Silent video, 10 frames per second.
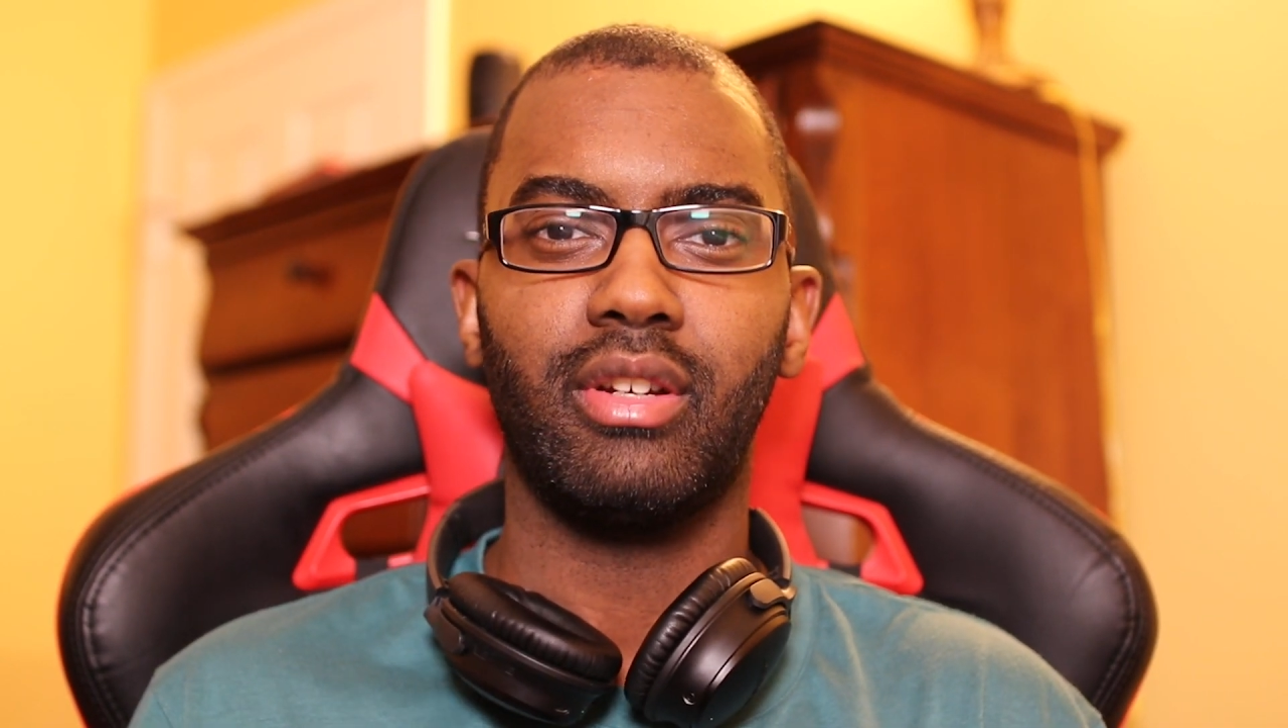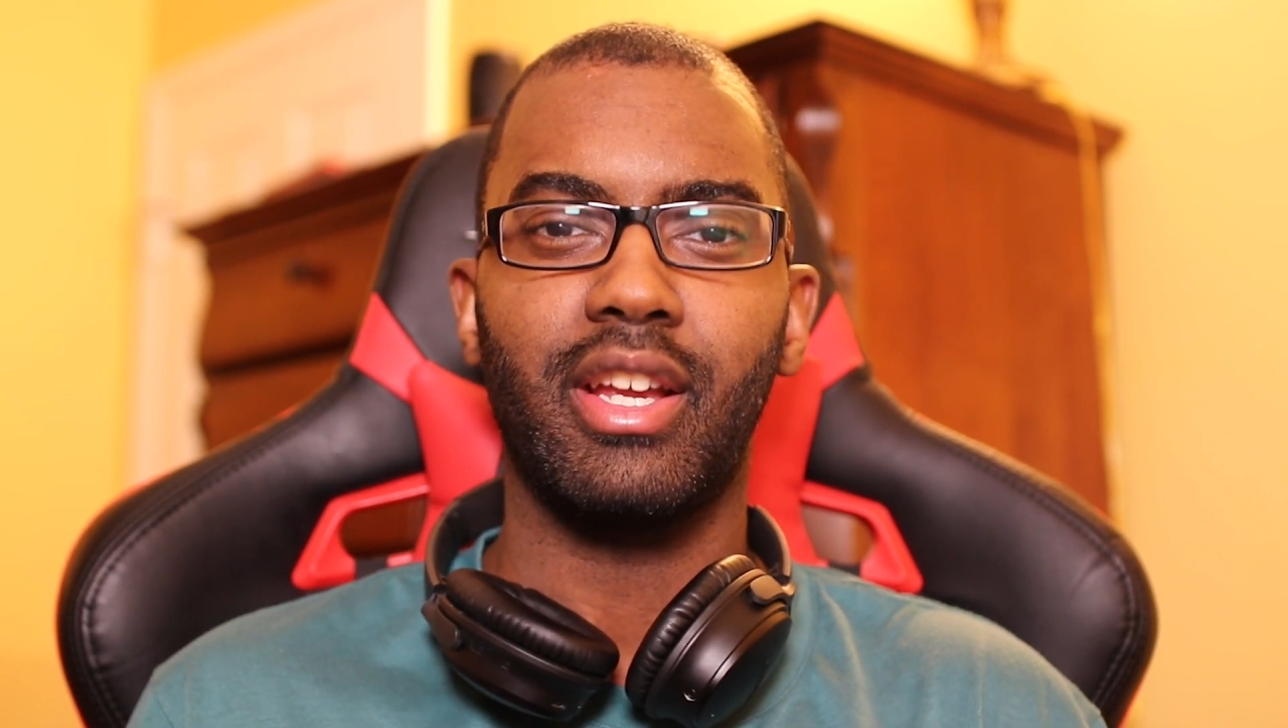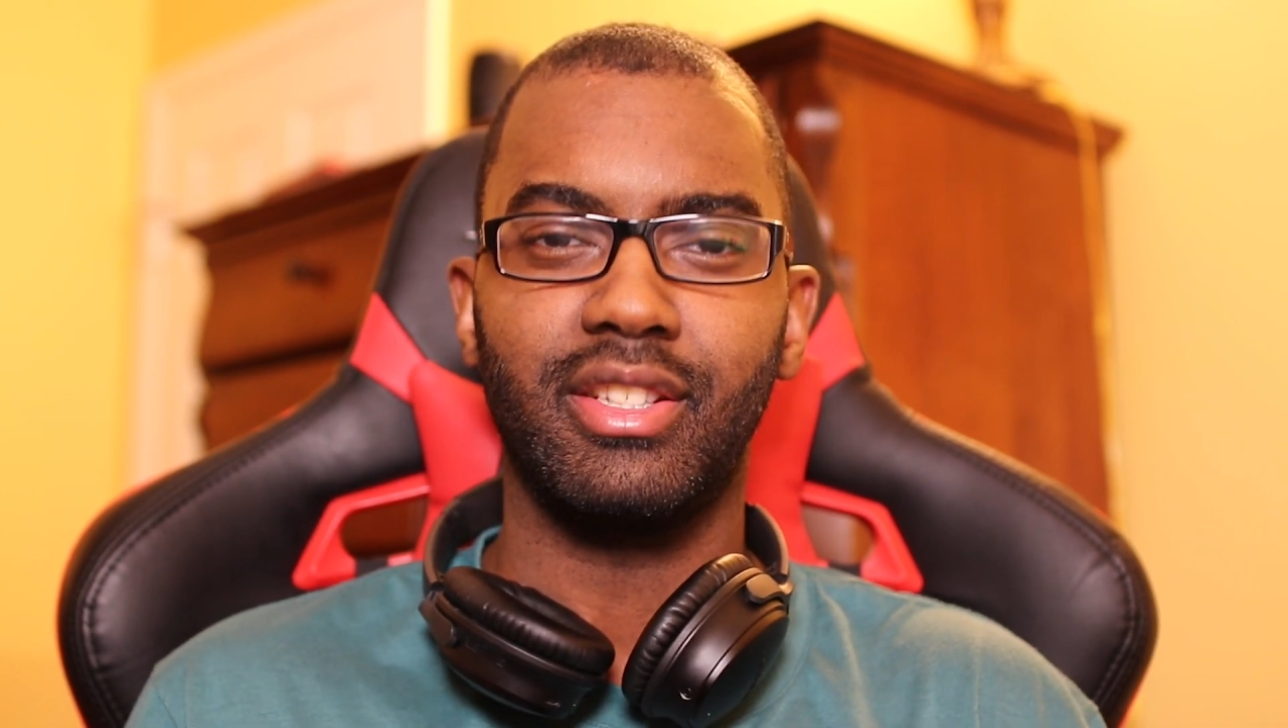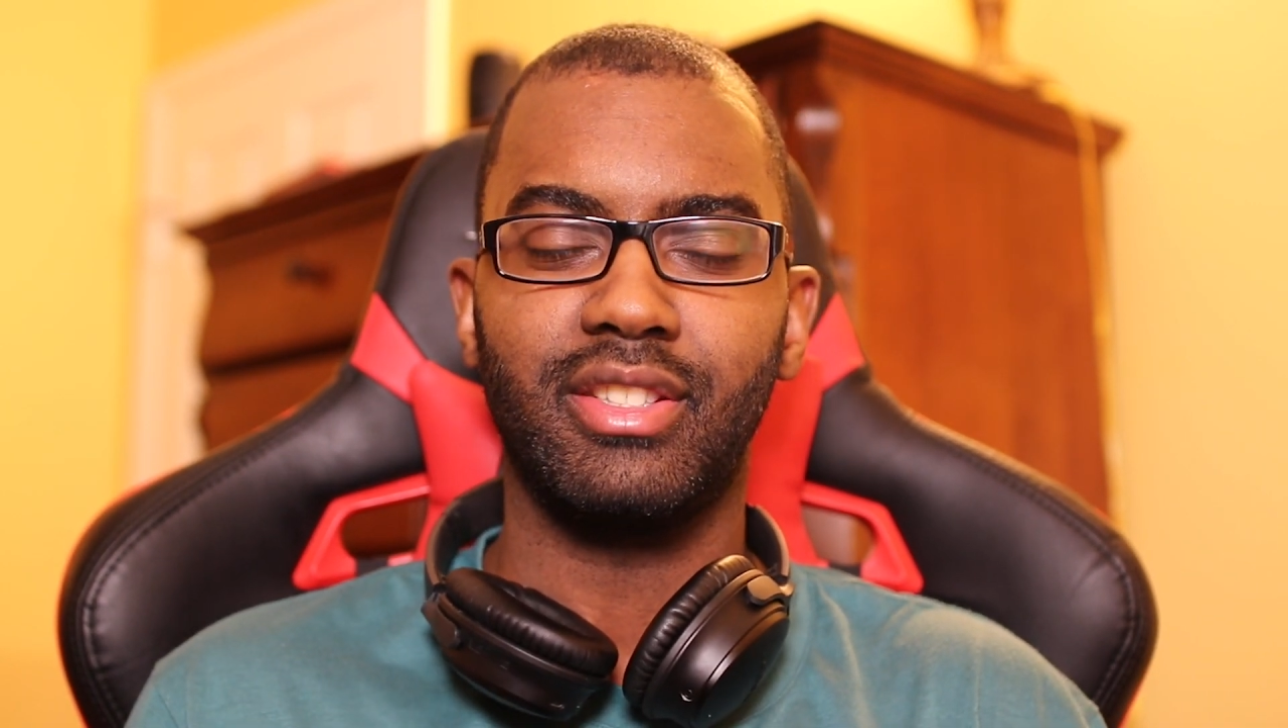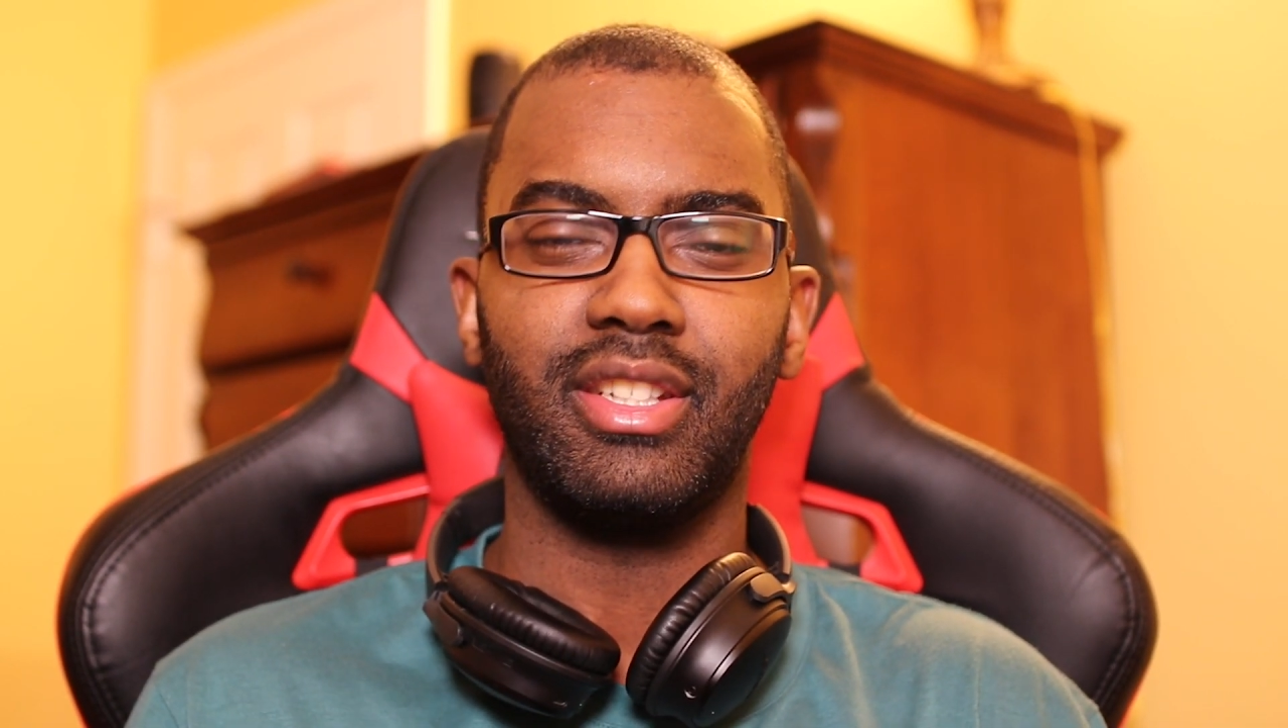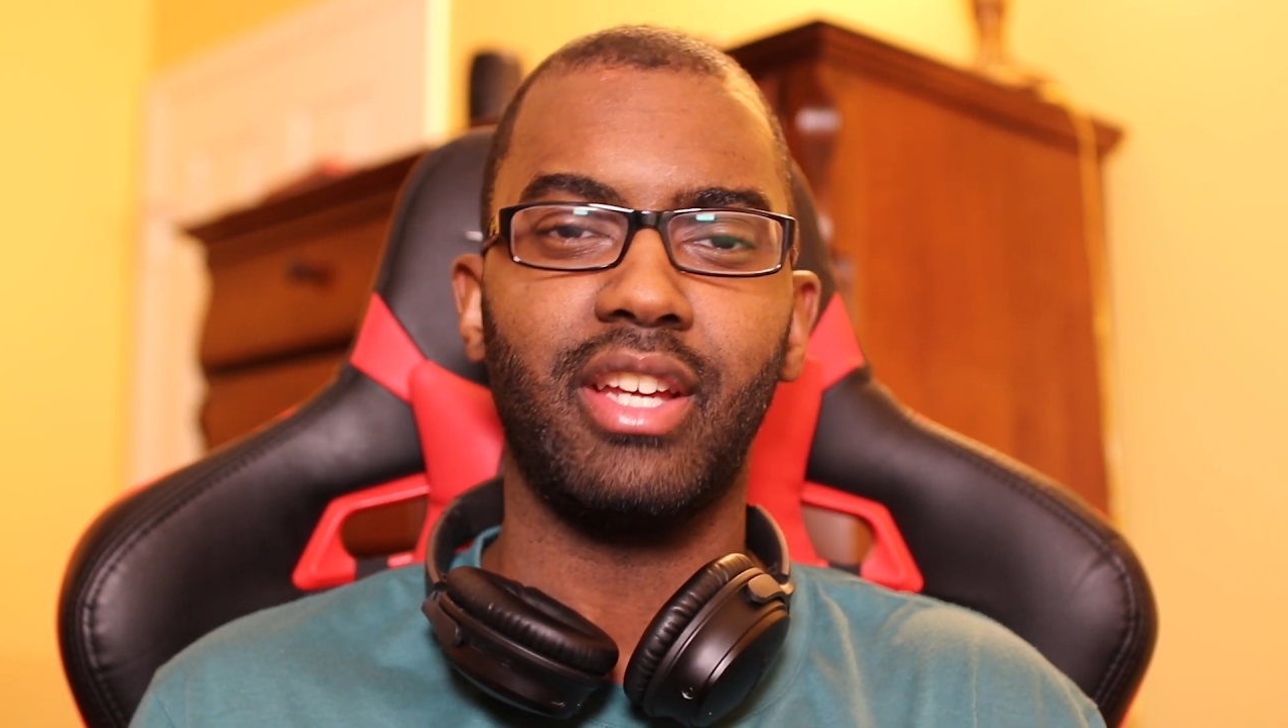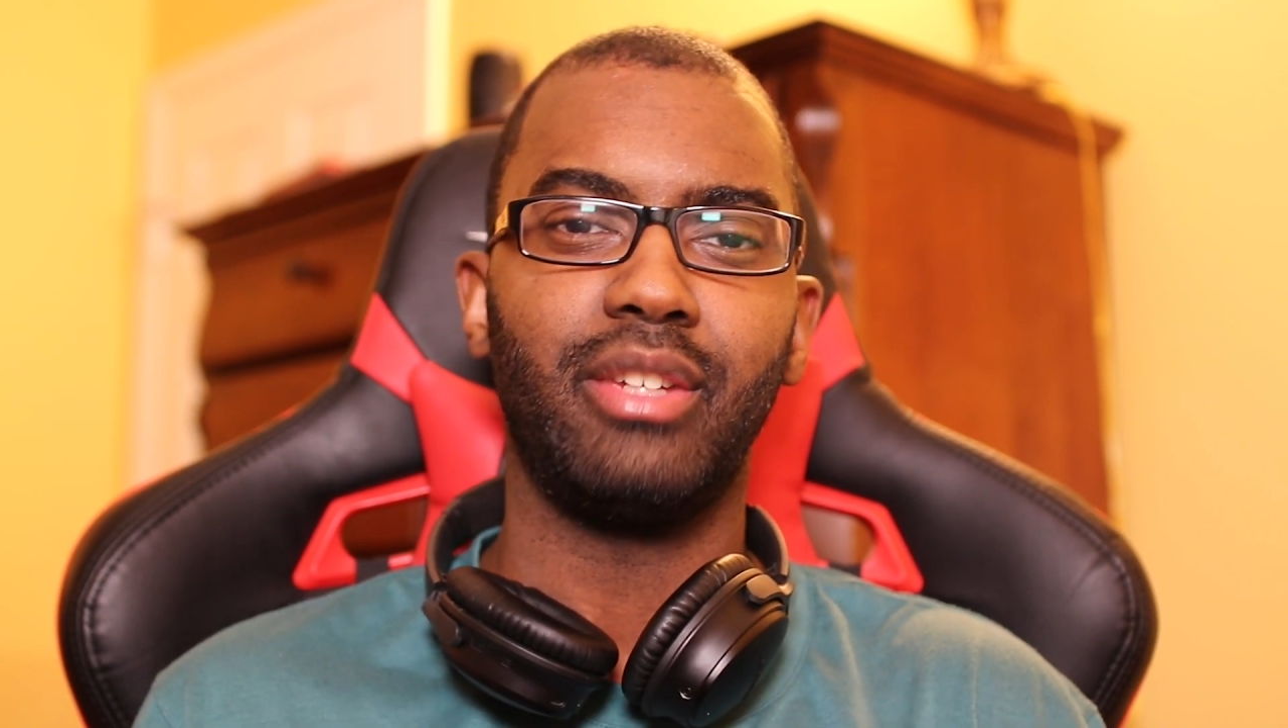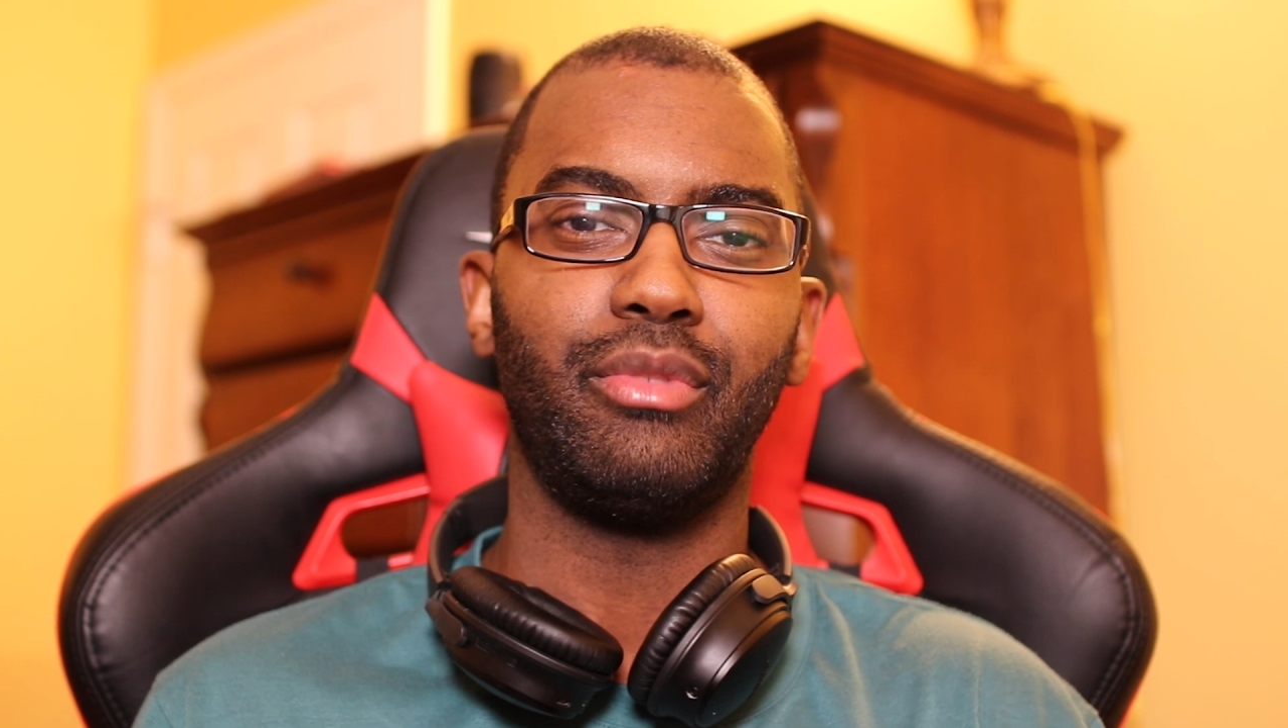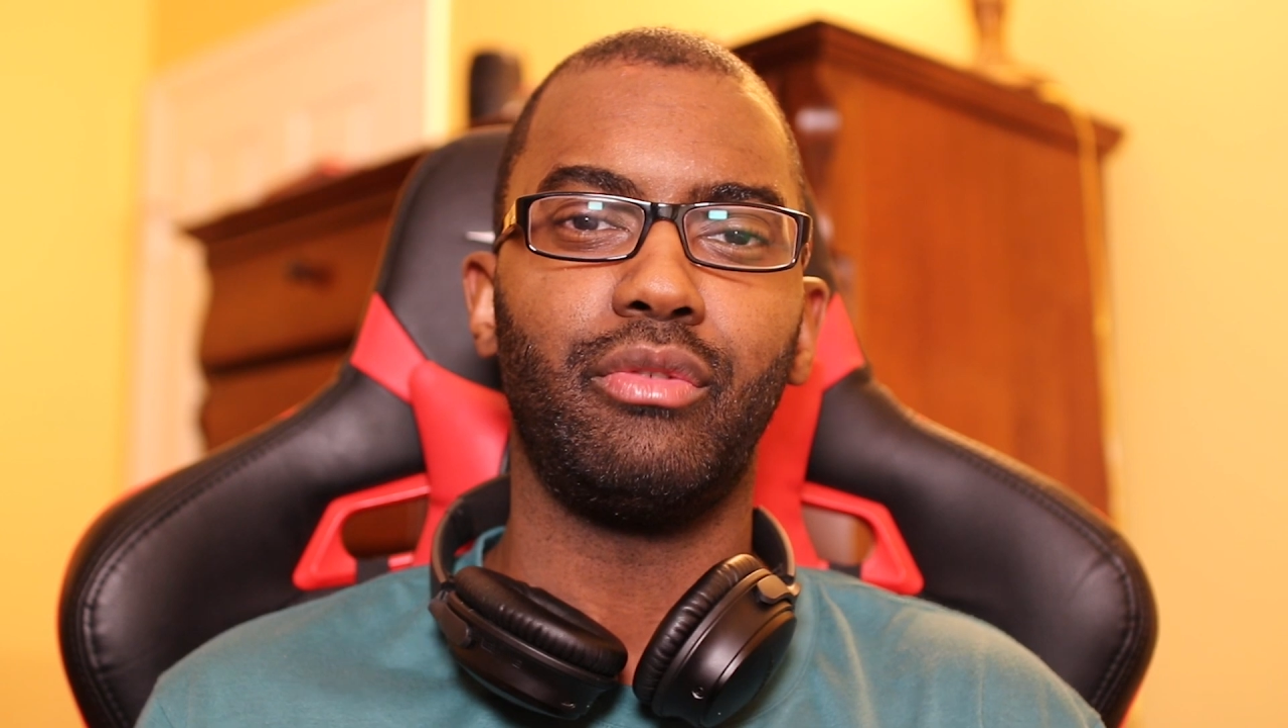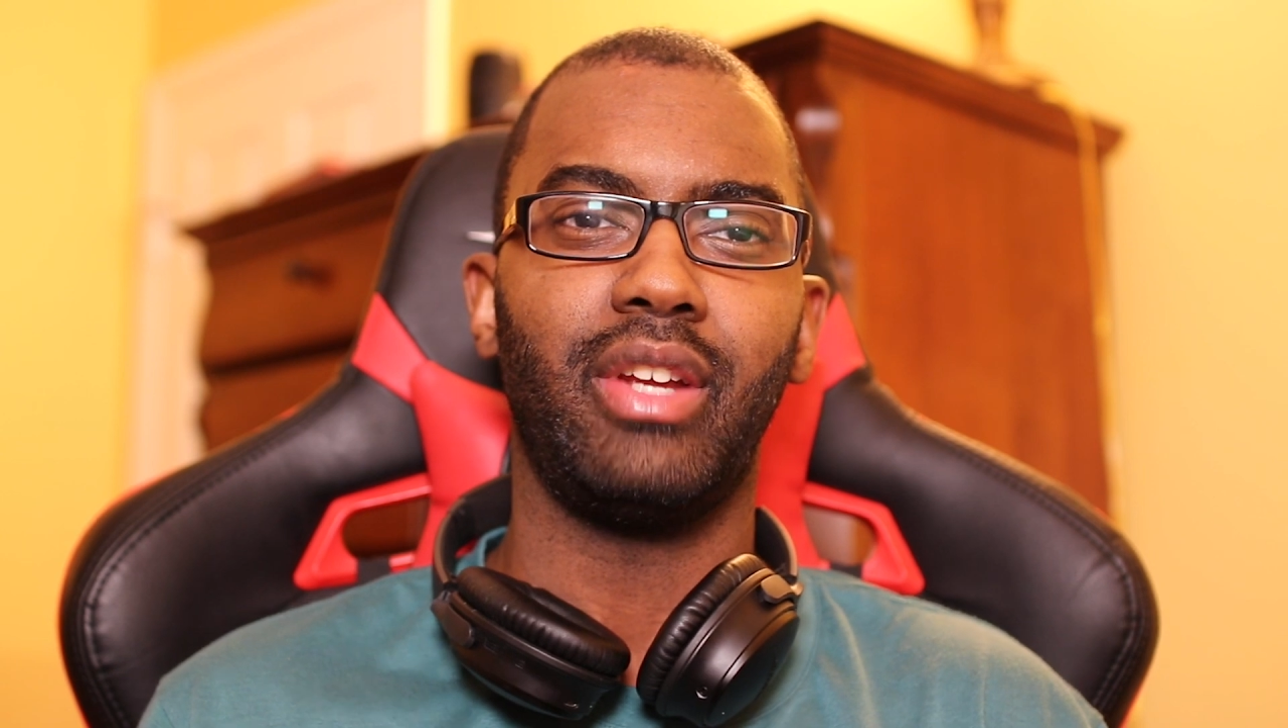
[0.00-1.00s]
I can see that in
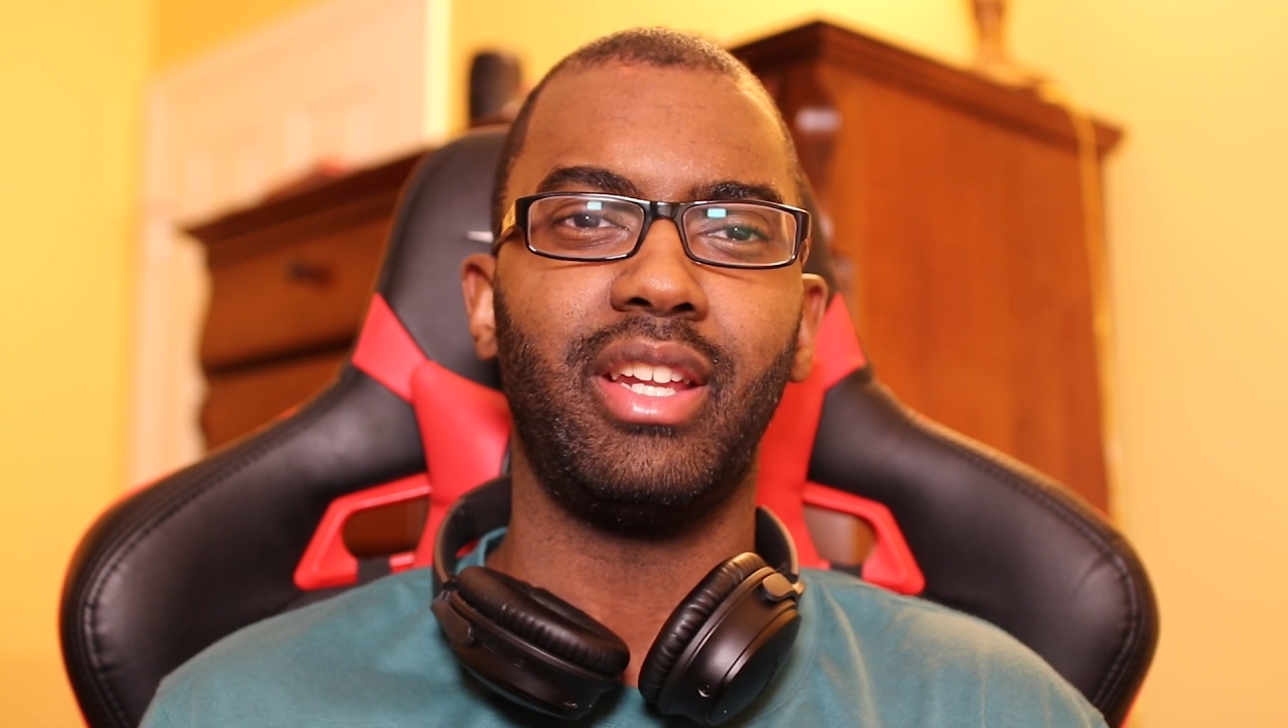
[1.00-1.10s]
the movie,